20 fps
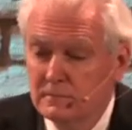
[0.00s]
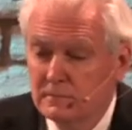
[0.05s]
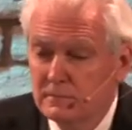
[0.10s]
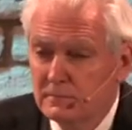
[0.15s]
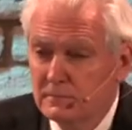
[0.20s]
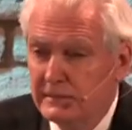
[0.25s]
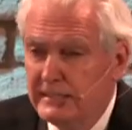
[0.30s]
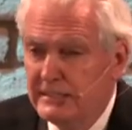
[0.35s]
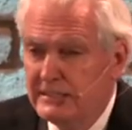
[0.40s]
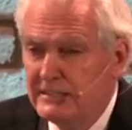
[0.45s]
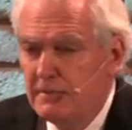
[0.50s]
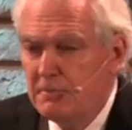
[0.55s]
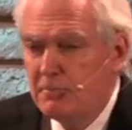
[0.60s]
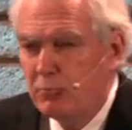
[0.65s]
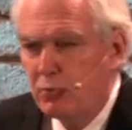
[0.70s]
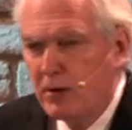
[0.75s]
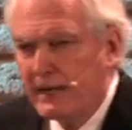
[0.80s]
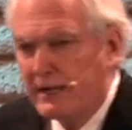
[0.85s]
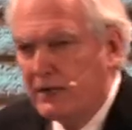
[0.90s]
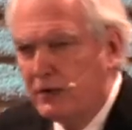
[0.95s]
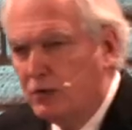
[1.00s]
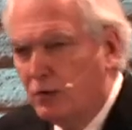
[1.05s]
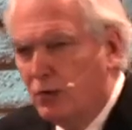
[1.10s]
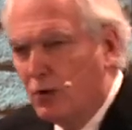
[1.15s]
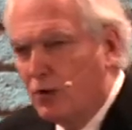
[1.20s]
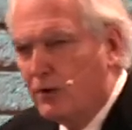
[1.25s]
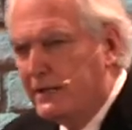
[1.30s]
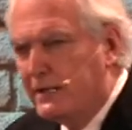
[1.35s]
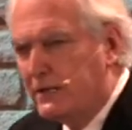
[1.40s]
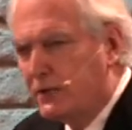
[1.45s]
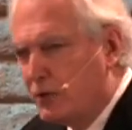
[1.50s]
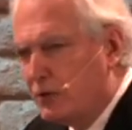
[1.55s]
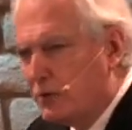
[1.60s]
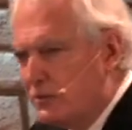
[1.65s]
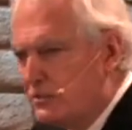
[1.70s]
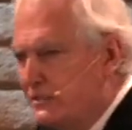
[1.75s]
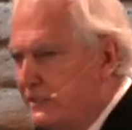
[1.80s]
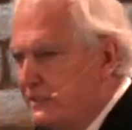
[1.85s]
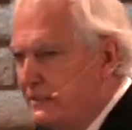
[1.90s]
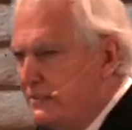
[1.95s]
These imprecatory
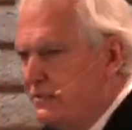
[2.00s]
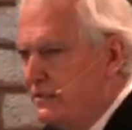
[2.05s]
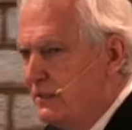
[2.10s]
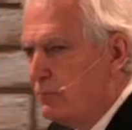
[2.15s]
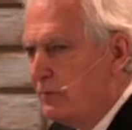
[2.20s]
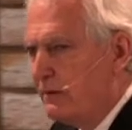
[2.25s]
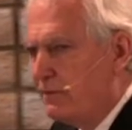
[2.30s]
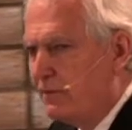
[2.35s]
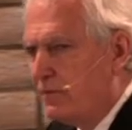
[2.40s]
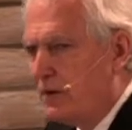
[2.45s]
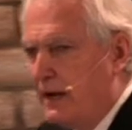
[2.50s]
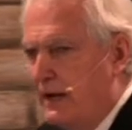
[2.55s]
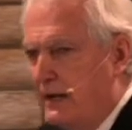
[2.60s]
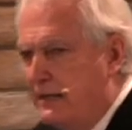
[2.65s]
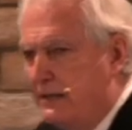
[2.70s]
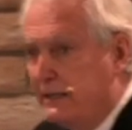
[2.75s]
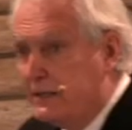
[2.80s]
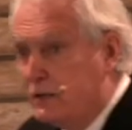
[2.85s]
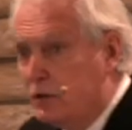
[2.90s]
cursings that we find in